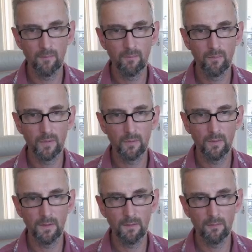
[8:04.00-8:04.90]
But all
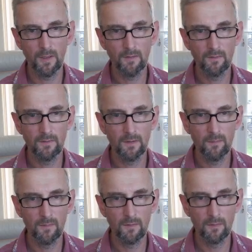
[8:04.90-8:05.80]
the rest
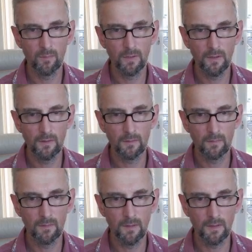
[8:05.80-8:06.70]
seems pretty good.
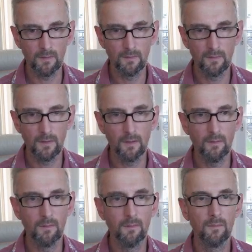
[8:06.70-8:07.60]
Alright, so
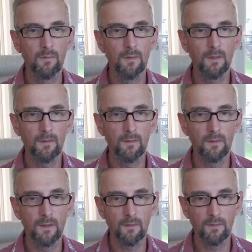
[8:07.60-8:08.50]
write it to
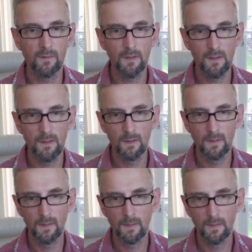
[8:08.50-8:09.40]
the FC.
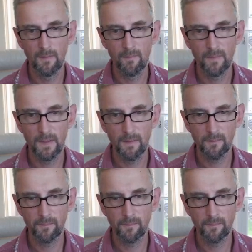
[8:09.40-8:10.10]
Yep.